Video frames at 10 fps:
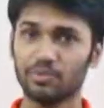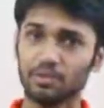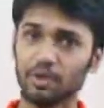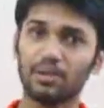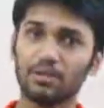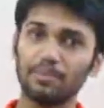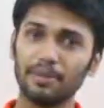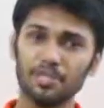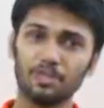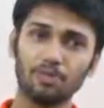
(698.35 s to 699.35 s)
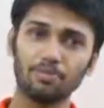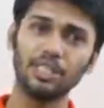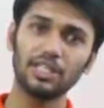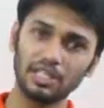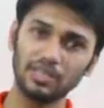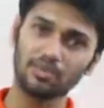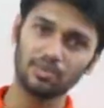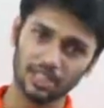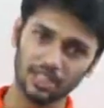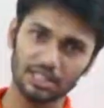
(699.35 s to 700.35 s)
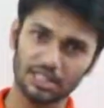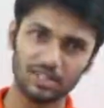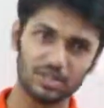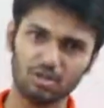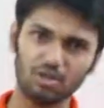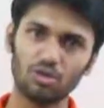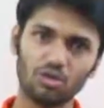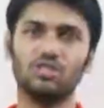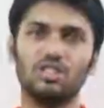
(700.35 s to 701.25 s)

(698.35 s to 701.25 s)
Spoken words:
Well, the basic objective of this class is not to